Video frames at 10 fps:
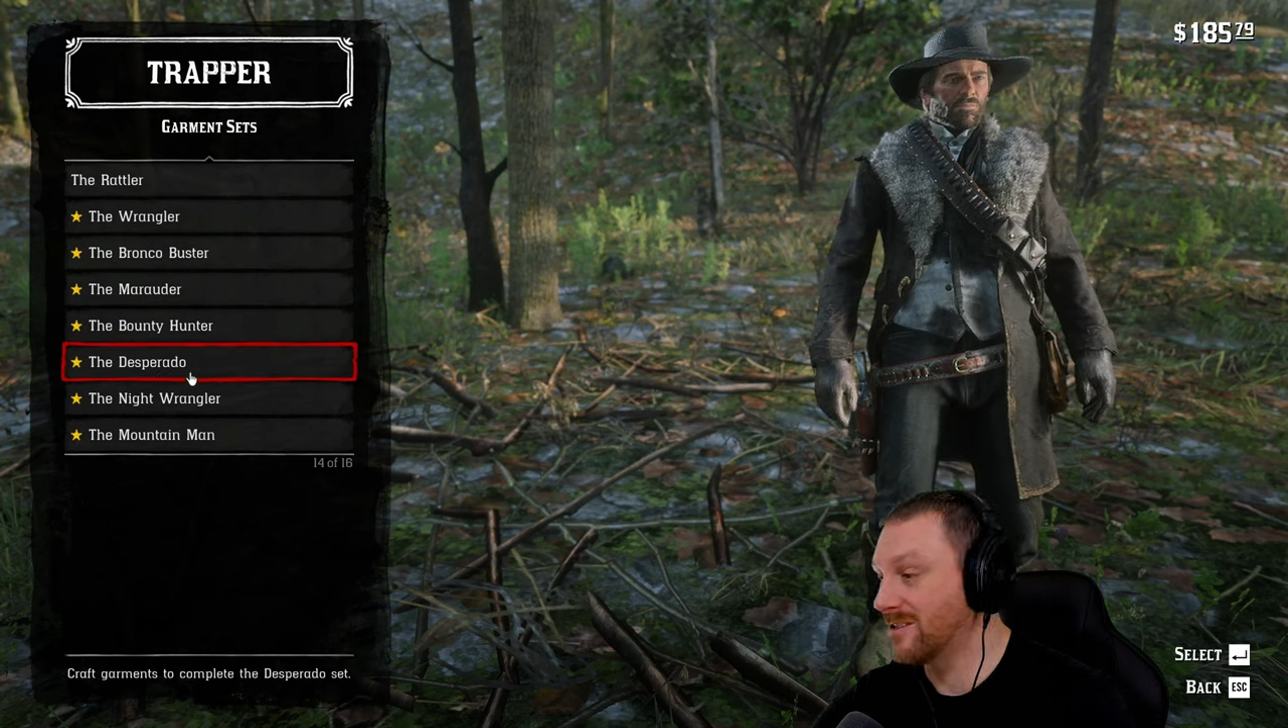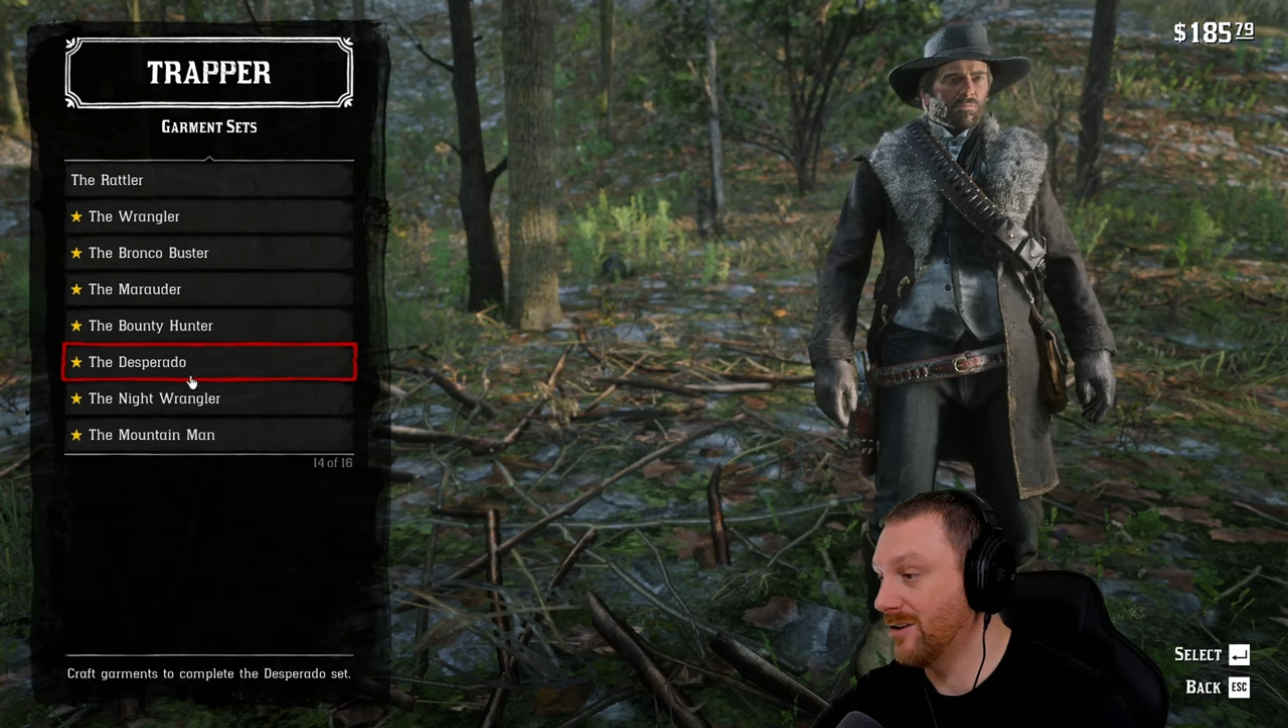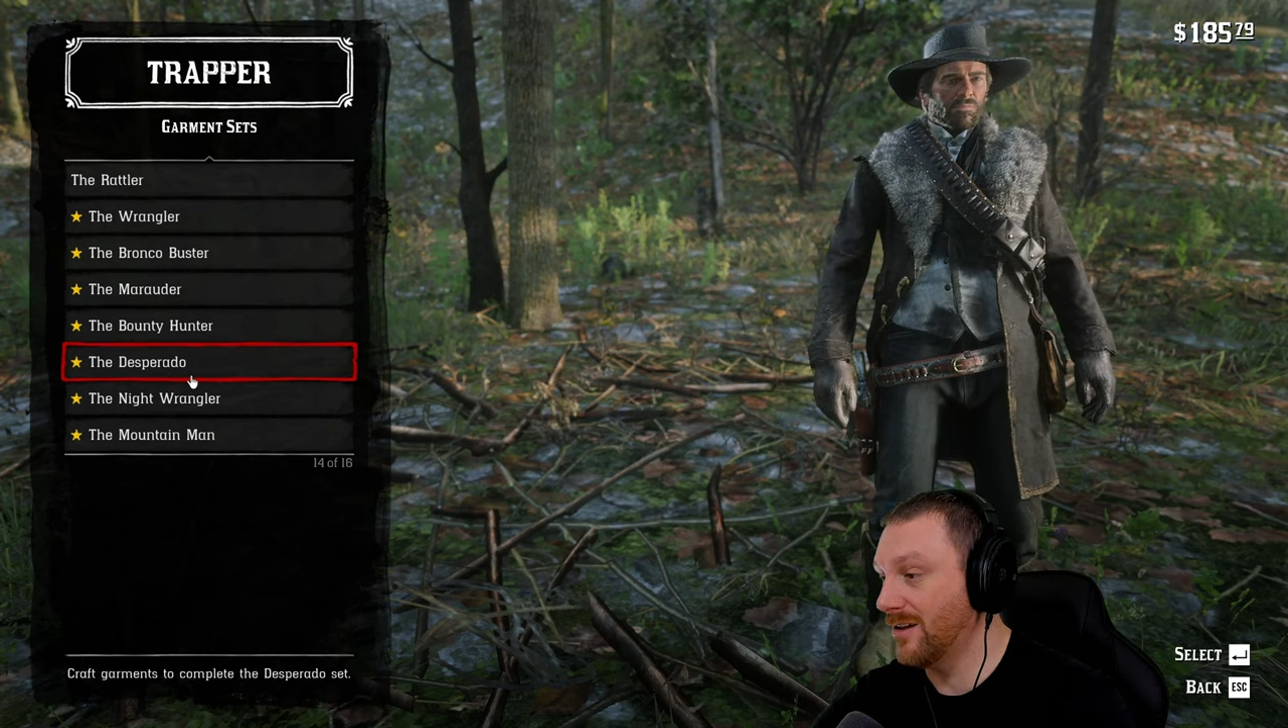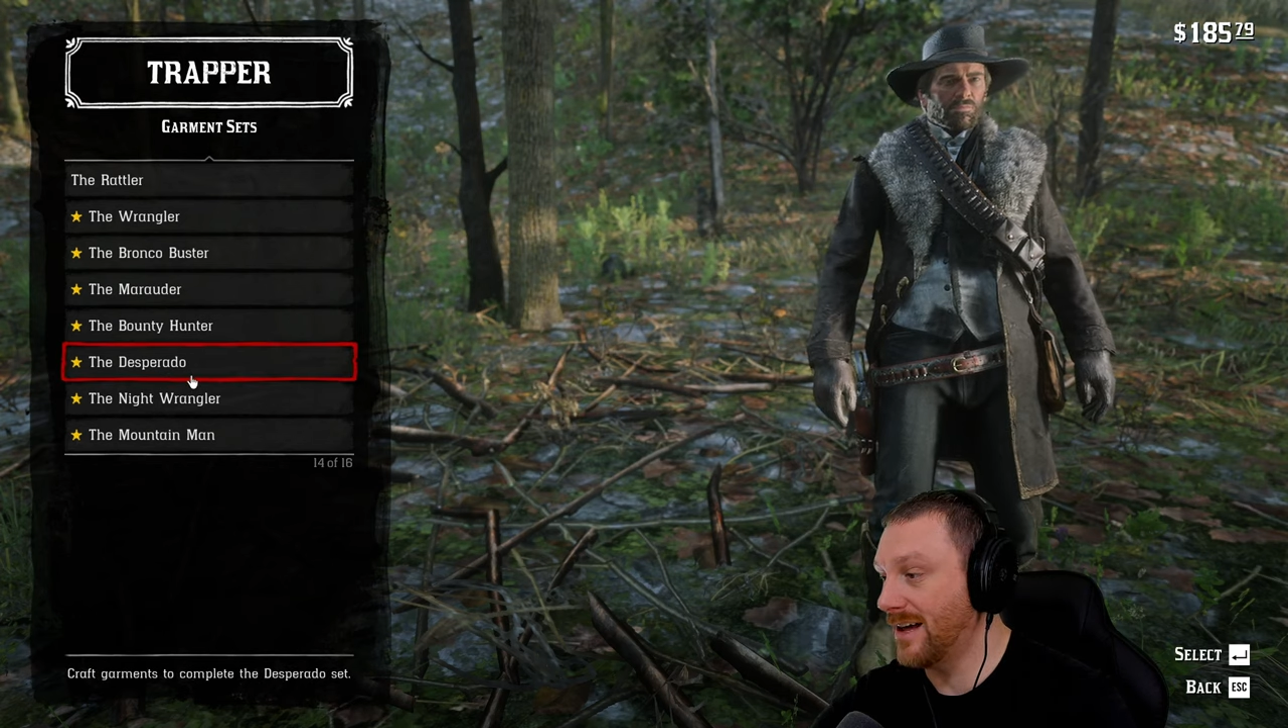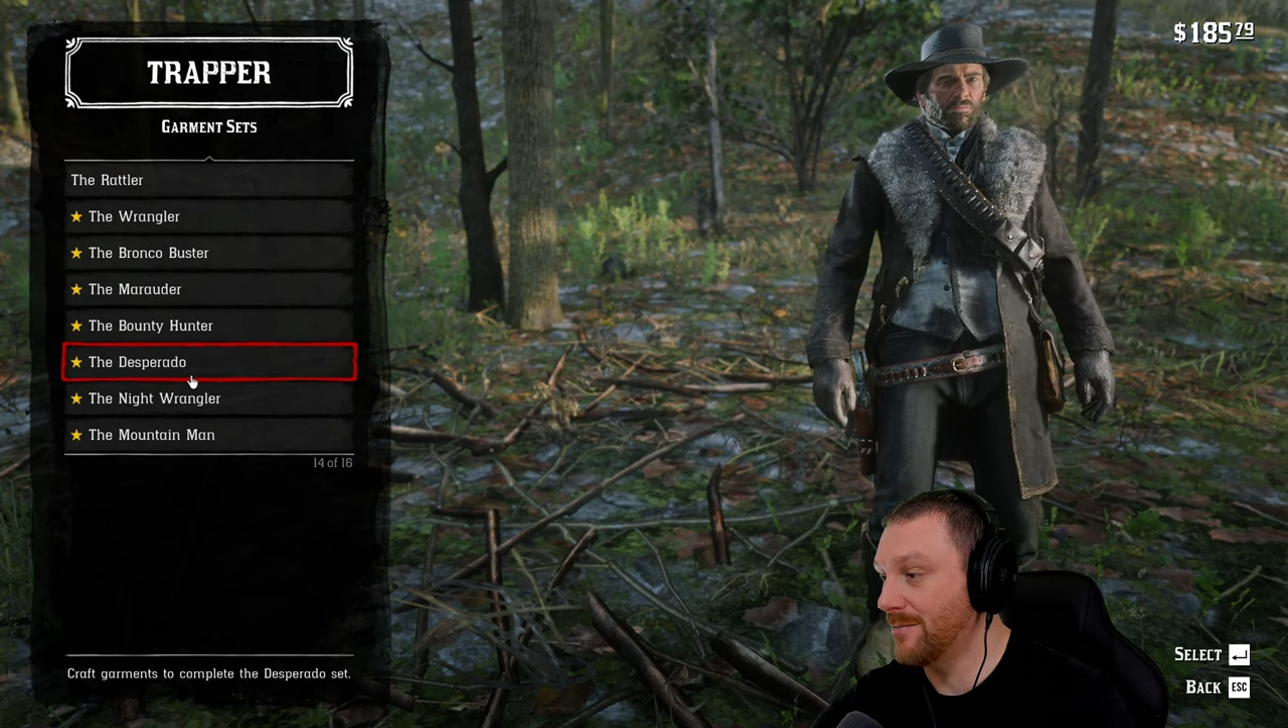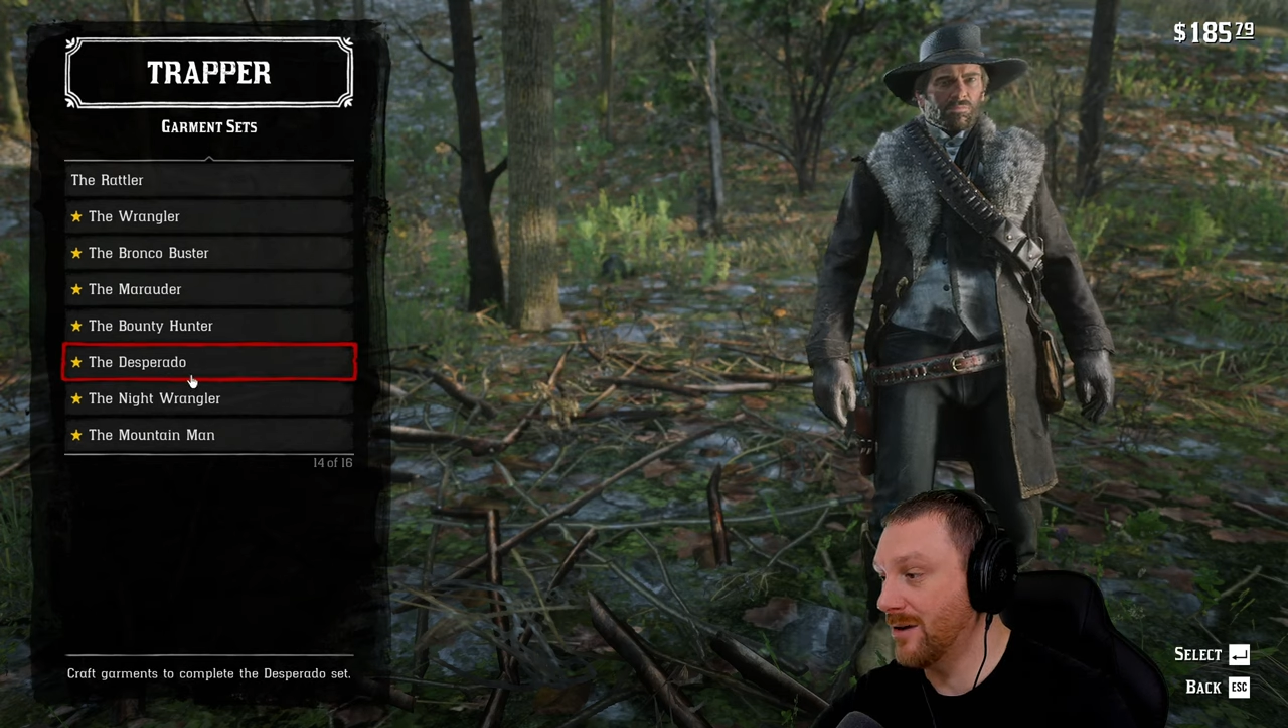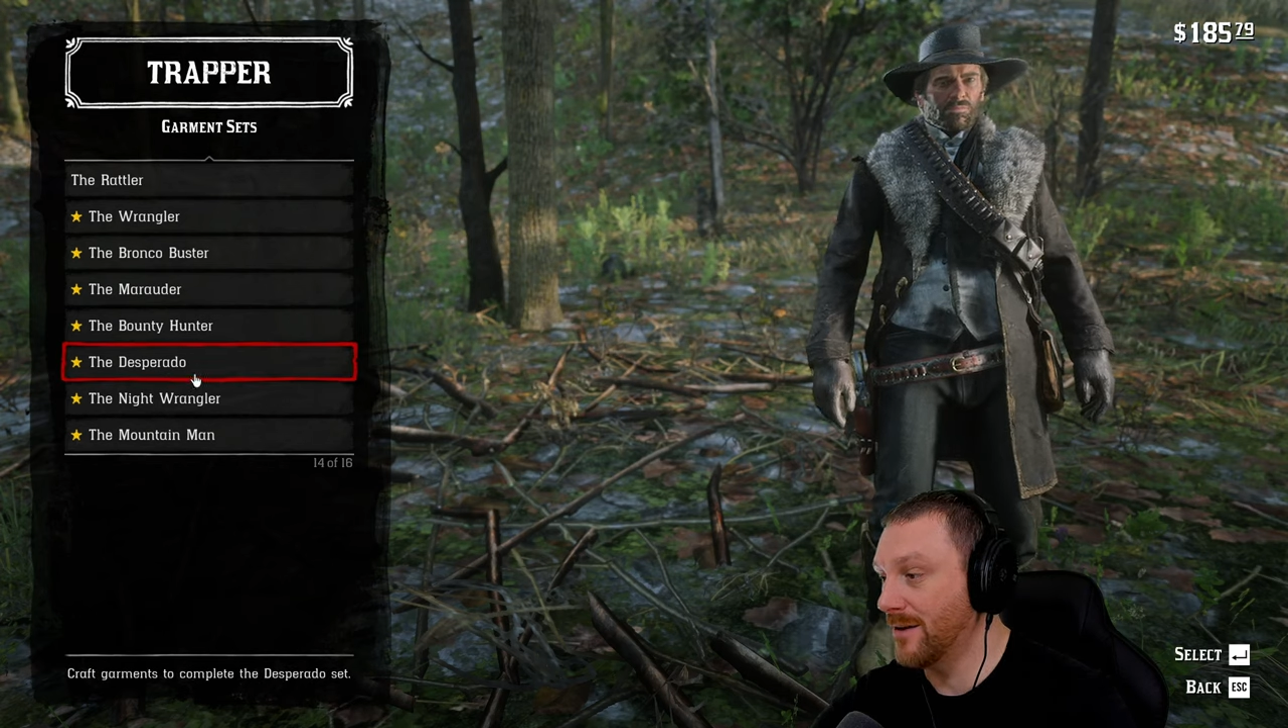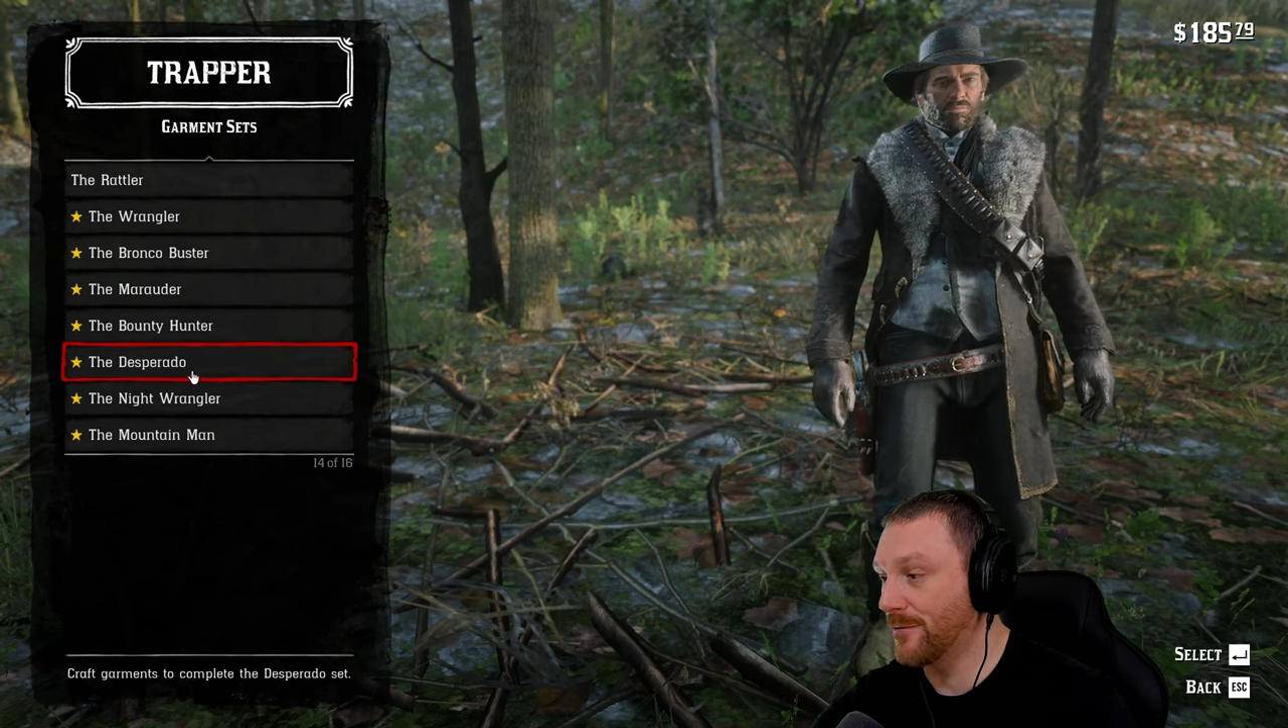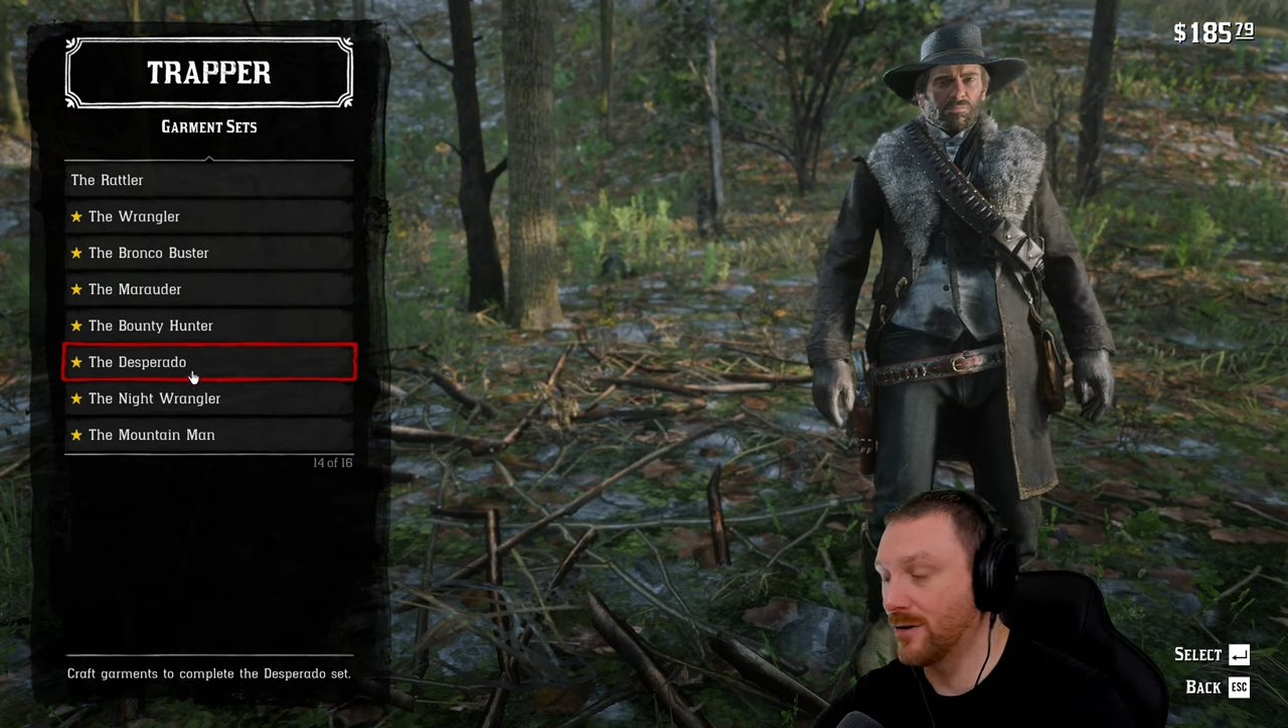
still a lot of money